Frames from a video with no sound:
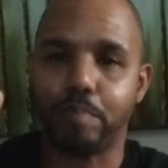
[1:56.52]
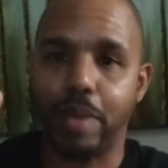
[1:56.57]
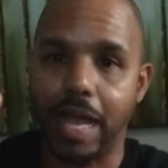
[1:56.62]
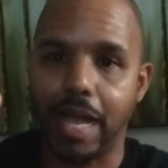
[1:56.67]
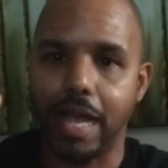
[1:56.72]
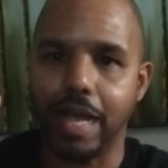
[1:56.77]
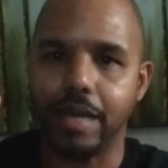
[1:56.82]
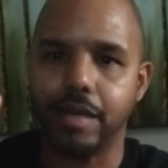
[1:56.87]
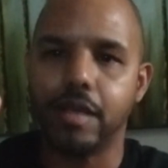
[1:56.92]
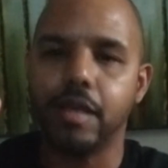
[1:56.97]

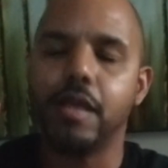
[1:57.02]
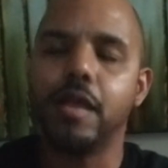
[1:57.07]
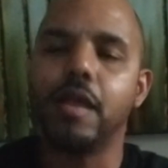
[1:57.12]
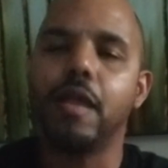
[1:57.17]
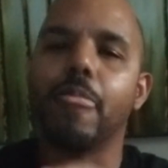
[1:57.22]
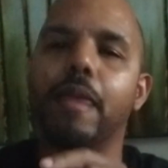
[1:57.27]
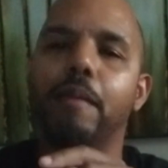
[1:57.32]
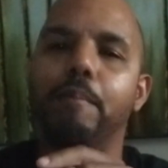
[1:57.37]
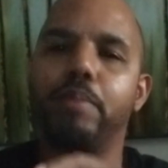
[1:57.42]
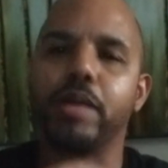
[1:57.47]
pad,
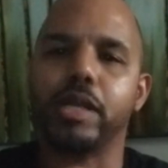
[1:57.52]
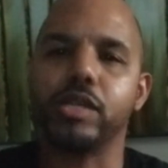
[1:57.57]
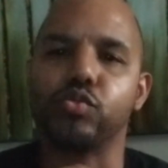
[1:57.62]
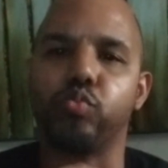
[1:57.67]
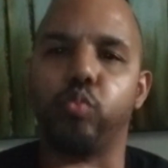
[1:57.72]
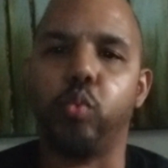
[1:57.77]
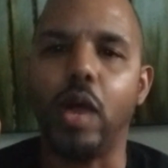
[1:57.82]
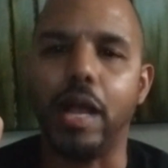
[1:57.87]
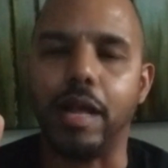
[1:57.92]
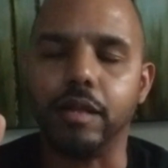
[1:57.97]
but
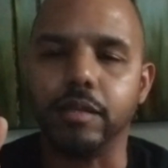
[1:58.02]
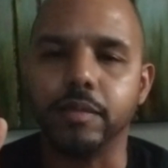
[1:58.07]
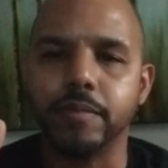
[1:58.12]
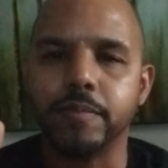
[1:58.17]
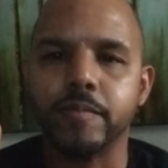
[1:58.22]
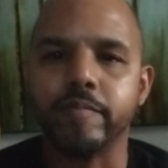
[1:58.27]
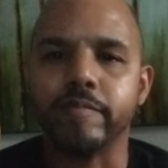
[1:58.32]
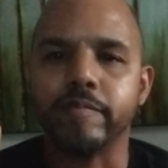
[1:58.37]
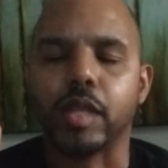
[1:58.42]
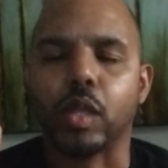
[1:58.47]
as
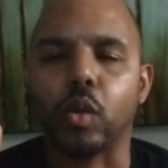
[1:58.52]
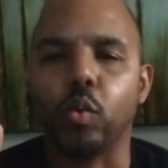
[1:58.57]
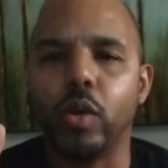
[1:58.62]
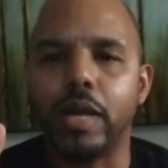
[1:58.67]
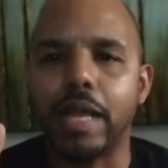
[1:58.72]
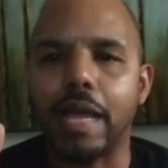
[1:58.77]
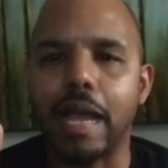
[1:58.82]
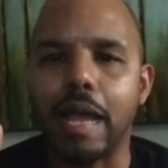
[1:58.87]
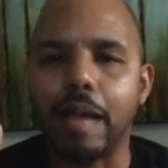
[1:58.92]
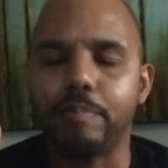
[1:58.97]
well,
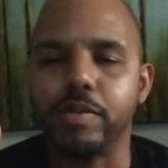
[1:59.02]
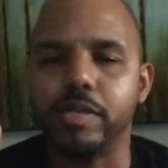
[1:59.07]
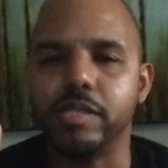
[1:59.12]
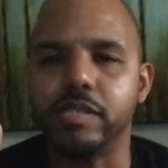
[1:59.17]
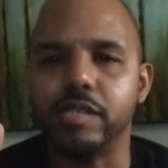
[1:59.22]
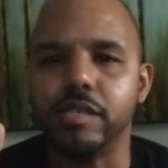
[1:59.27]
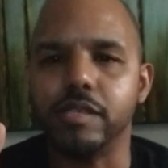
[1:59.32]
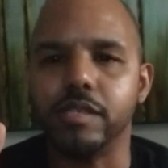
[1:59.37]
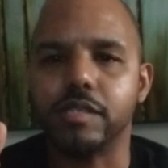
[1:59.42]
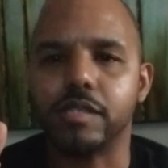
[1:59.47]
what
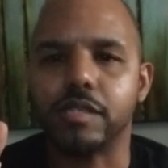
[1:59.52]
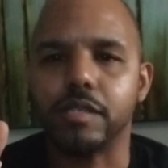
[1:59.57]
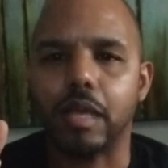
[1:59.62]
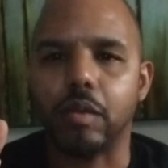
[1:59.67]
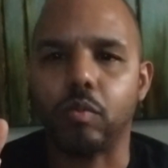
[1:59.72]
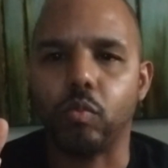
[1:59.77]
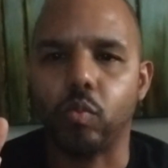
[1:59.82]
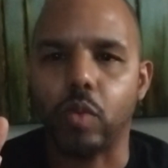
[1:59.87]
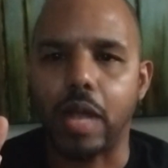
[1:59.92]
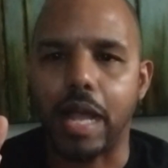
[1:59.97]
happens is,
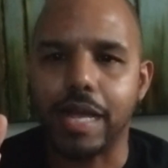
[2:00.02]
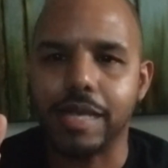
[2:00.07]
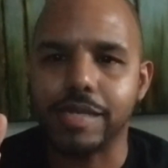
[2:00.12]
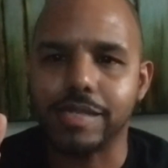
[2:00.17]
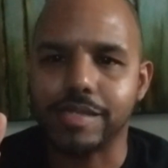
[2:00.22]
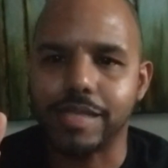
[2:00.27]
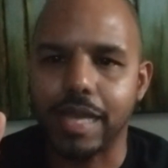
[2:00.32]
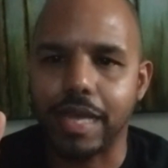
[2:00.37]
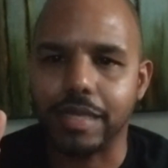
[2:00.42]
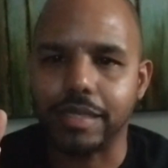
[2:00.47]

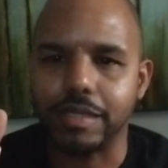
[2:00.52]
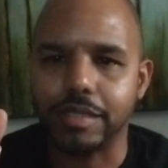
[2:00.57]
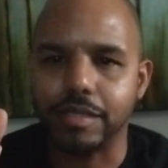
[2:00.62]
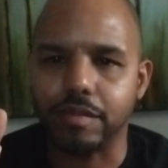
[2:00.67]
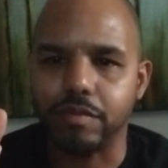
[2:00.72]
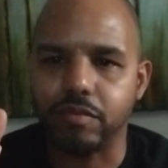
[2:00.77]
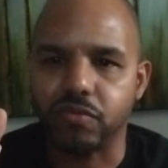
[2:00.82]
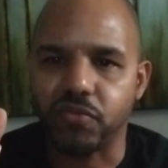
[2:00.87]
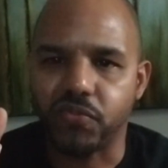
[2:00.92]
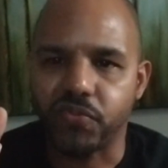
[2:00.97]
as that
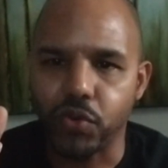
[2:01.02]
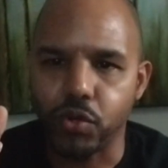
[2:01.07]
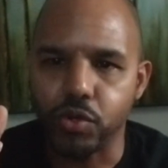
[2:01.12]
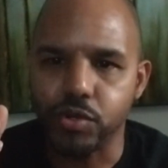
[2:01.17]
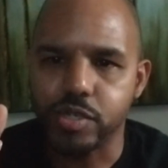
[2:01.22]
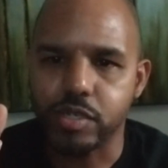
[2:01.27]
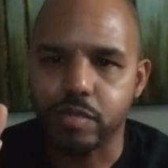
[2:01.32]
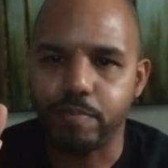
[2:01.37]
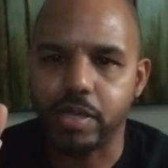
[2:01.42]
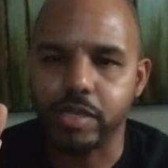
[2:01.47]

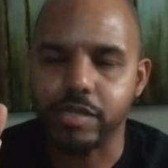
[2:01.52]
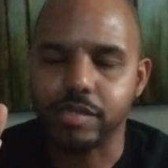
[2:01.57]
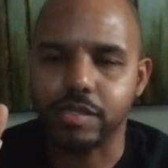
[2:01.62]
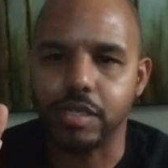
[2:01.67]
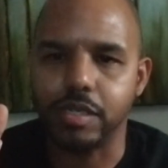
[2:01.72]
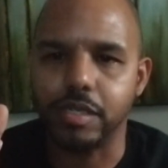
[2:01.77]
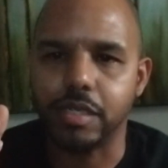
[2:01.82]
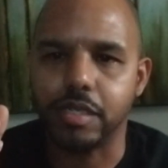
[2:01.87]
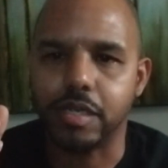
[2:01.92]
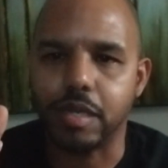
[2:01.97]
first
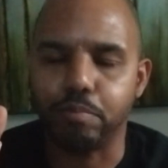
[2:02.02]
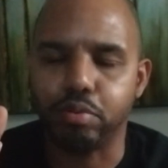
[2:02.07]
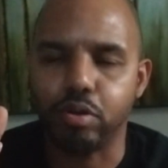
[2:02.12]
piston